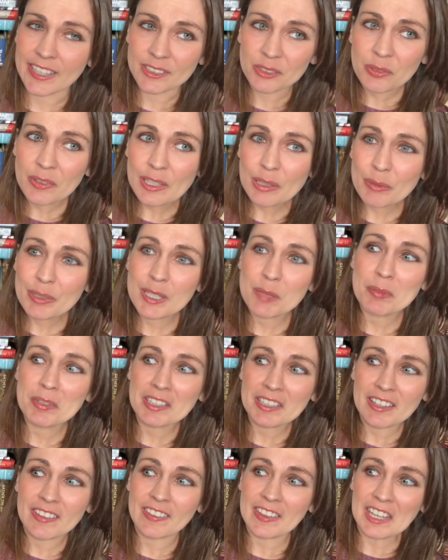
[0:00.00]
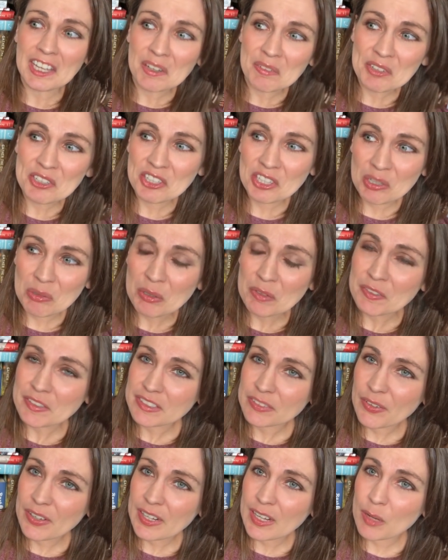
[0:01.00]
I don't think we typically think of Virginia Woolf
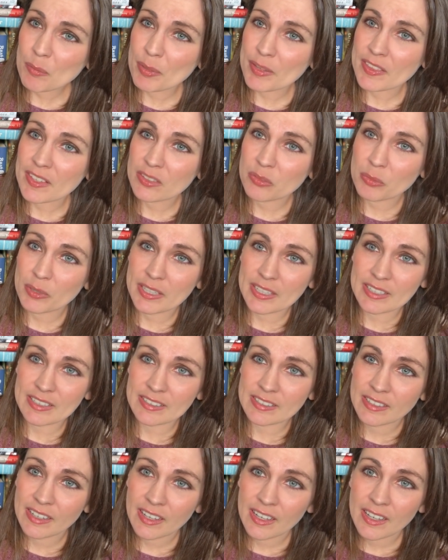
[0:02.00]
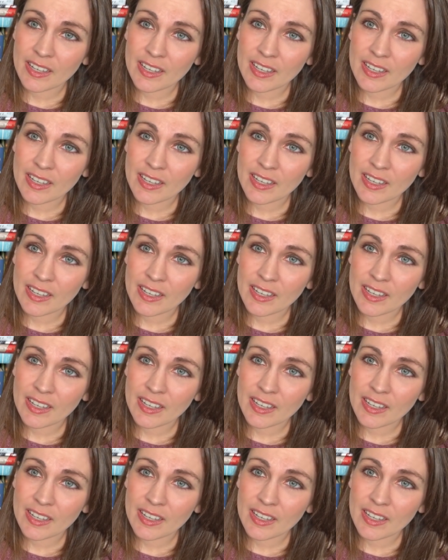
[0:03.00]
as funny, but this one is,